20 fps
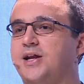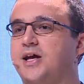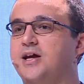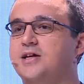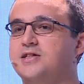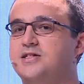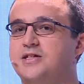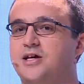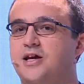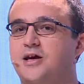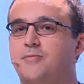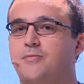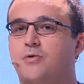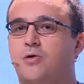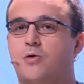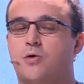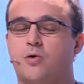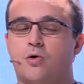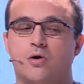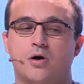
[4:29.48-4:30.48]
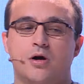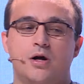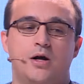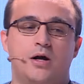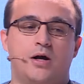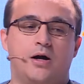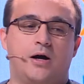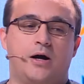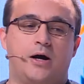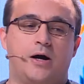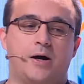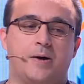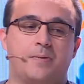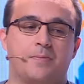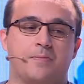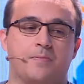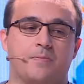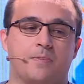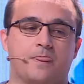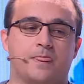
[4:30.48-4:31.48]
ADM or
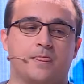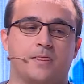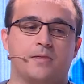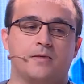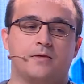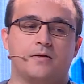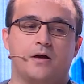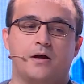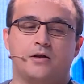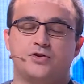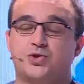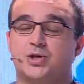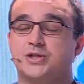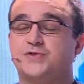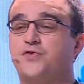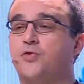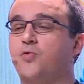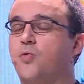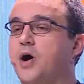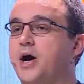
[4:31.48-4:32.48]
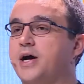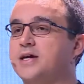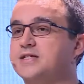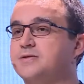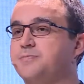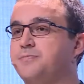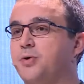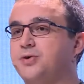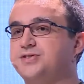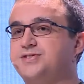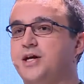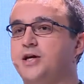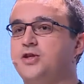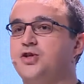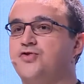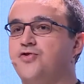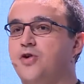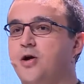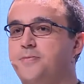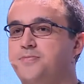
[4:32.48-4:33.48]
TransferWise, both are in
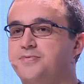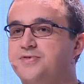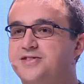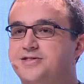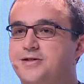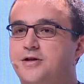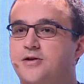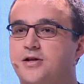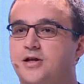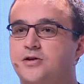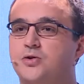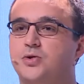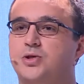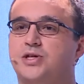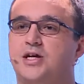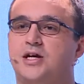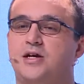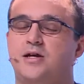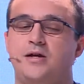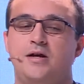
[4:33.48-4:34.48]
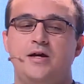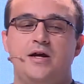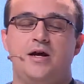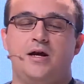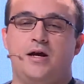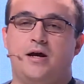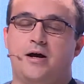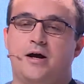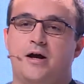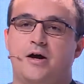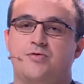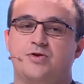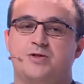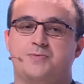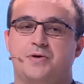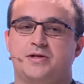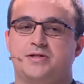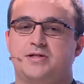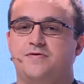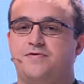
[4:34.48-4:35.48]
Europe, Netherlands and UK,
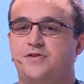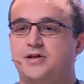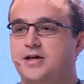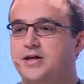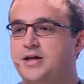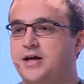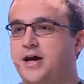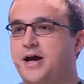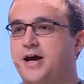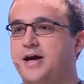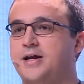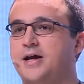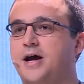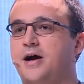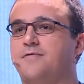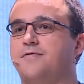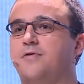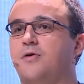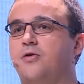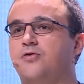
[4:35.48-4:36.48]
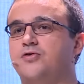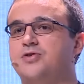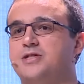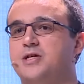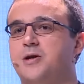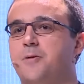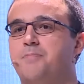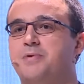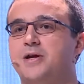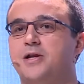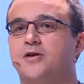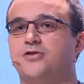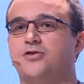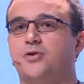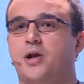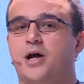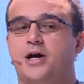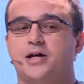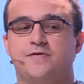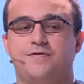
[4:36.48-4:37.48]
respectively, and have already $1 billion
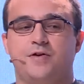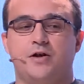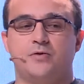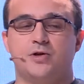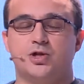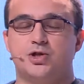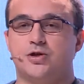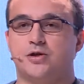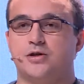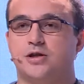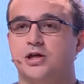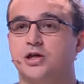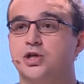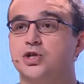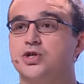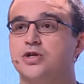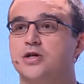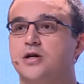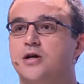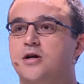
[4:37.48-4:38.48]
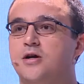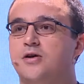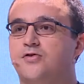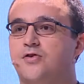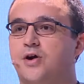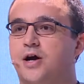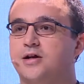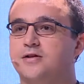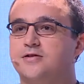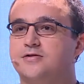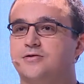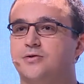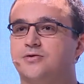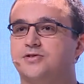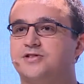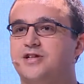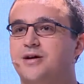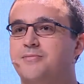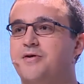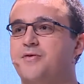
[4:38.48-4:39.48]
in valuation each, right? So
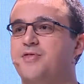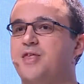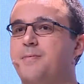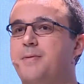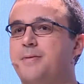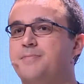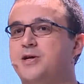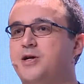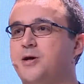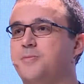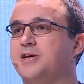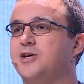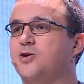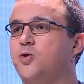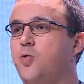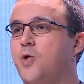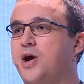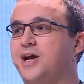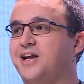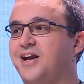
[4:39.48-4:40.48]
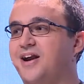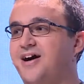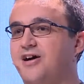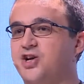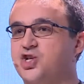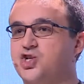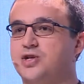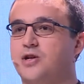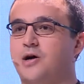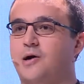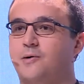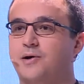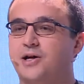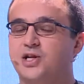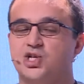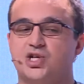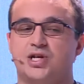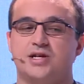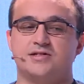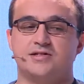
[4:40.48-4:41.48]
some of them are becoming quite large now and
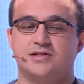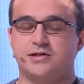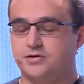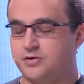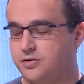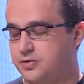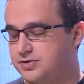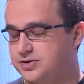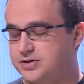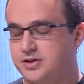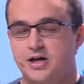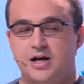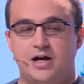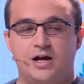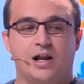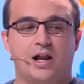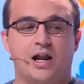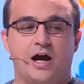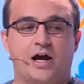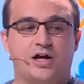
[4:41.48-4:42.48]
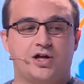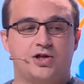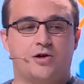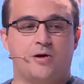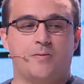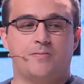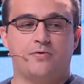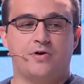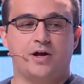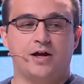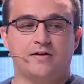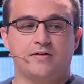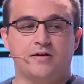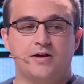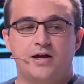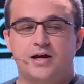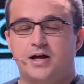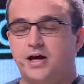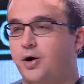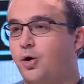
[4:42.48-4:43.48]
chasing those large corporate.
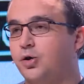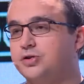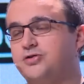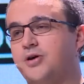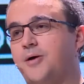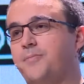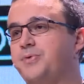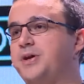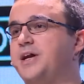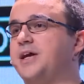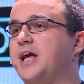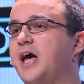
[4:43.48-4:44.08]
Also happening in